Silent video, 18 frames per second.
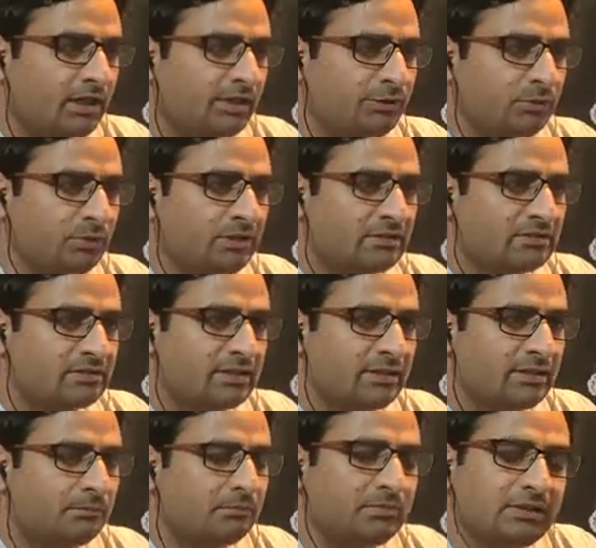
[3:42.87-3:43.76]
you can
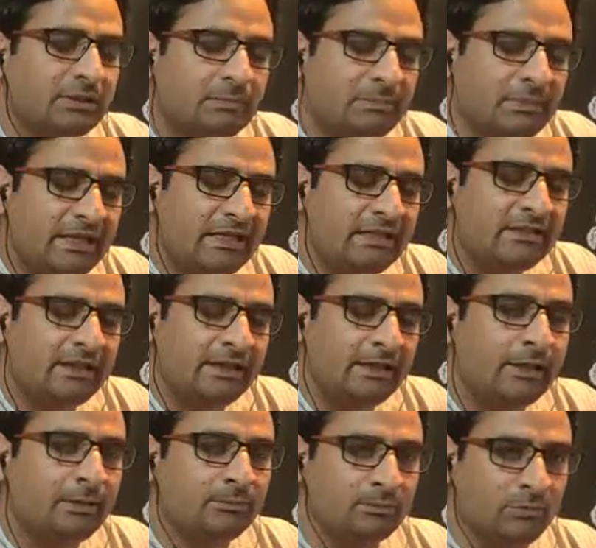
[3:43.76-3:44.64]
say the main
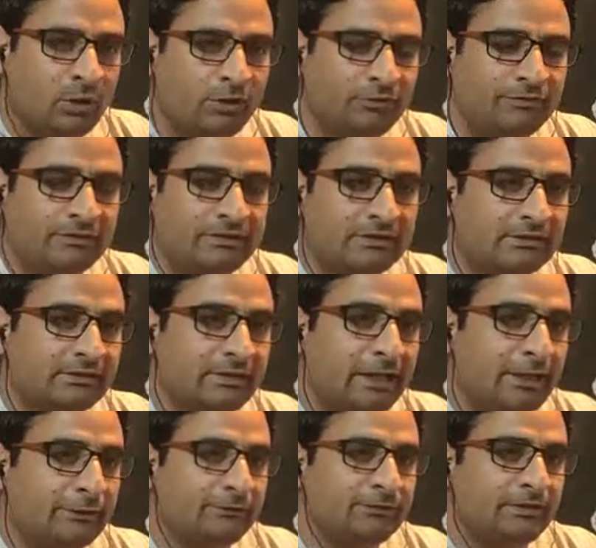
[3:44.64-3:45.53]
aim of her
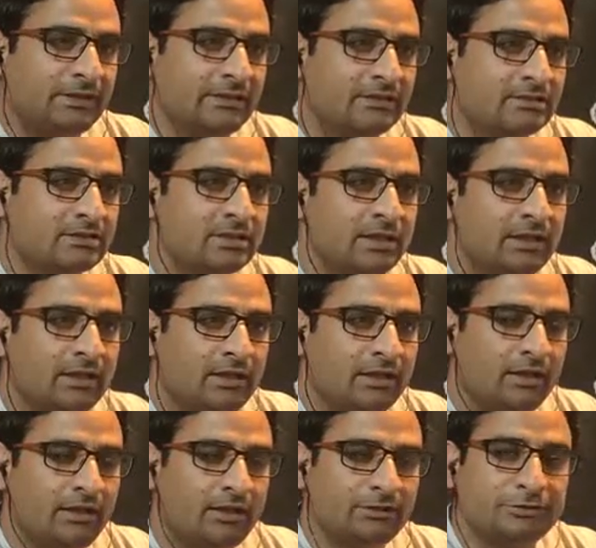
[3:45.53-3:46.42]
life is
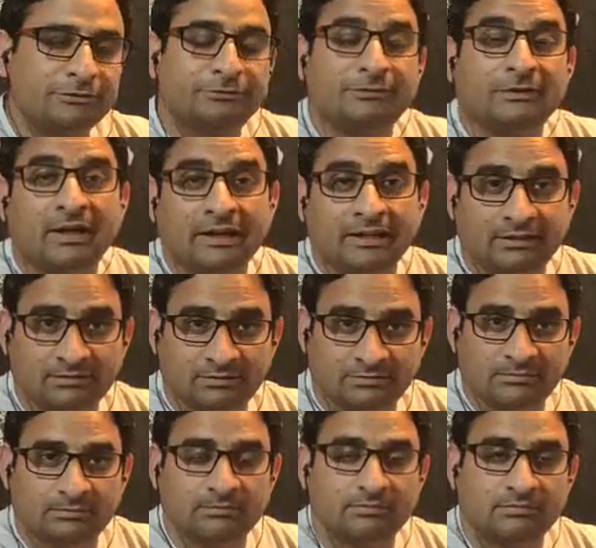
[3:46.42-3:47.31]
to
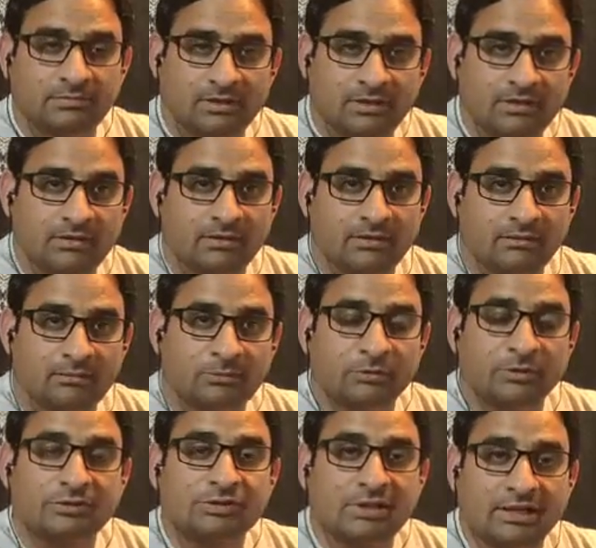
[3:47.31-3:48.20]
find
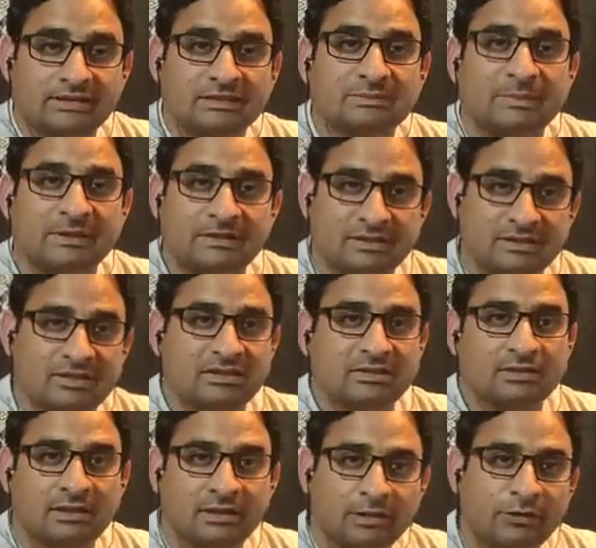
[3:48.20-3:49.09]
rich
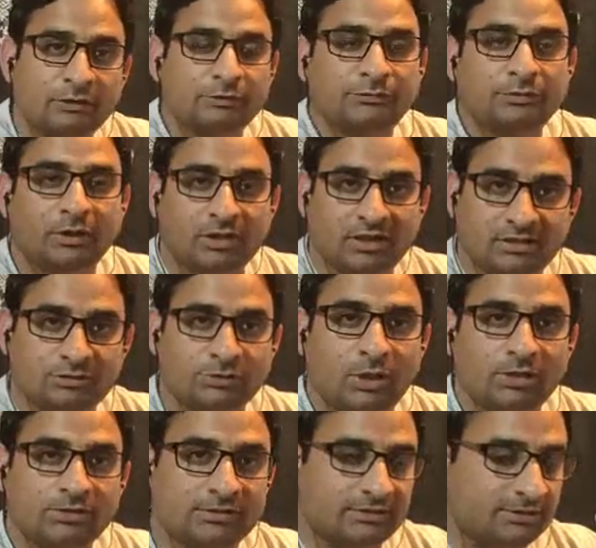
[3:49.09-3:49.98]
husbands for her
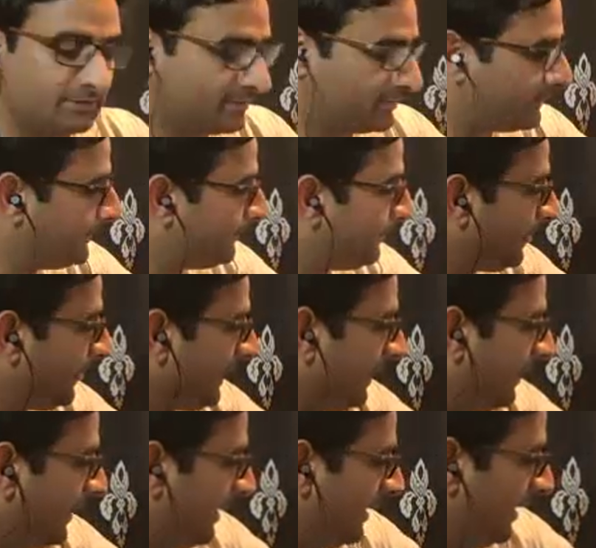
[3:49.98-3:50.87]
daughters.
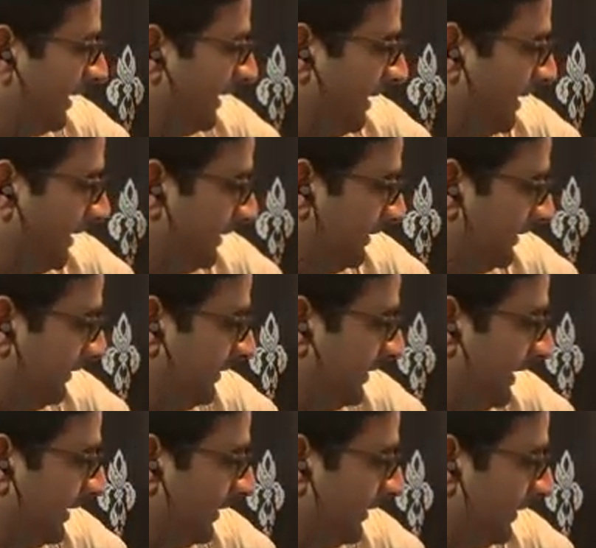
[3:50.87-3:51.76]

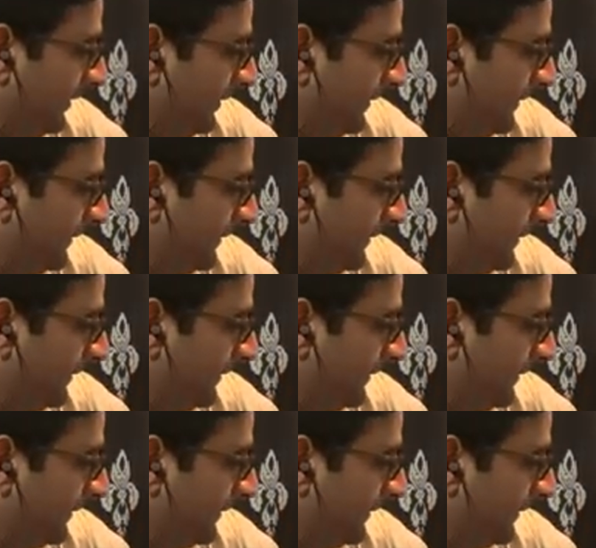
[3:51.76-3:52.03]
Then